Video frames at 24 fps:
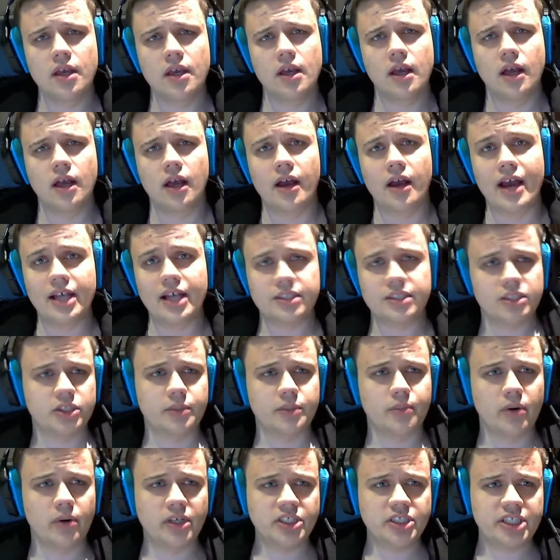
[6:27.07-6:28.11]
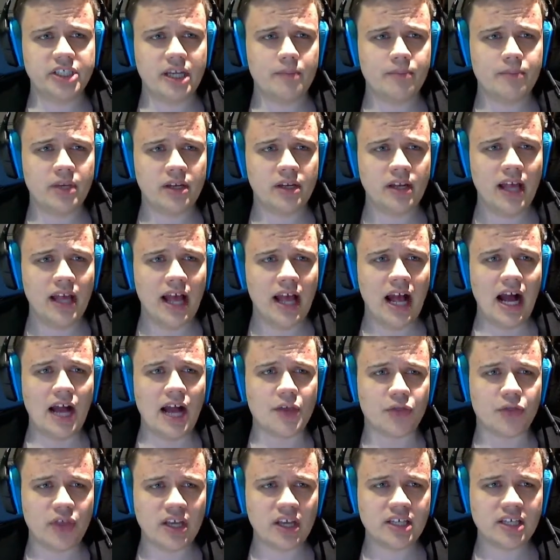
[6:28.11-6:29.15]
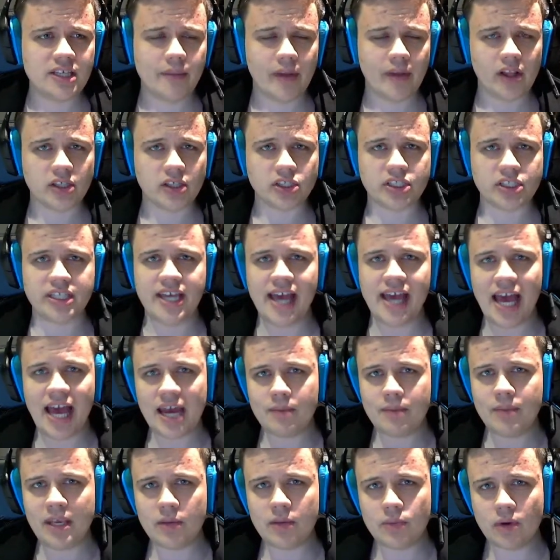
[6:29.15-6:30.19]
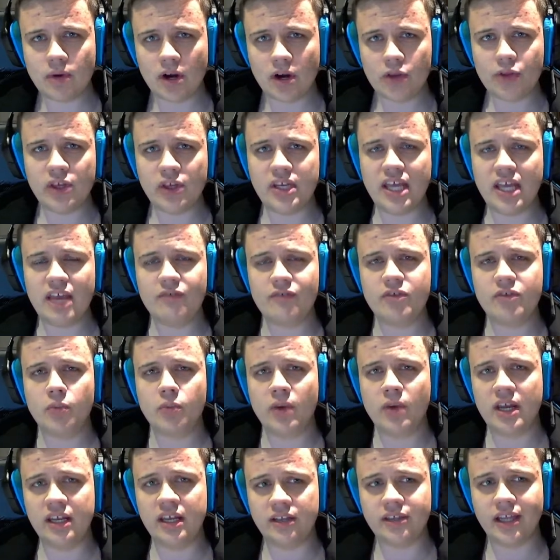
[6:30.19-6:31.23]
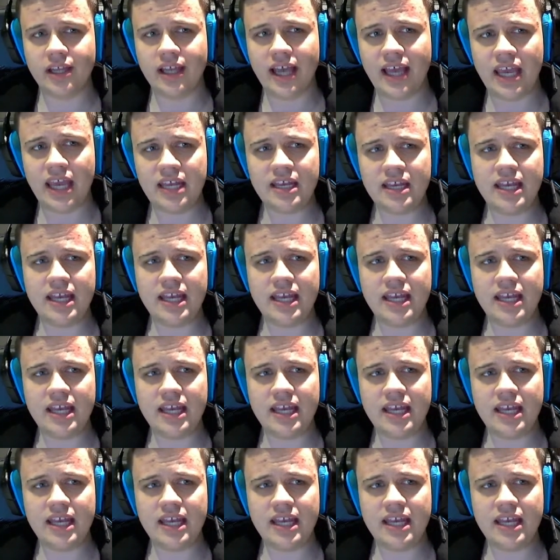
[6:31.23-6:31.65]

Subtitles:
as a support champion, I think Demolish can be worth it if you're winning the lane,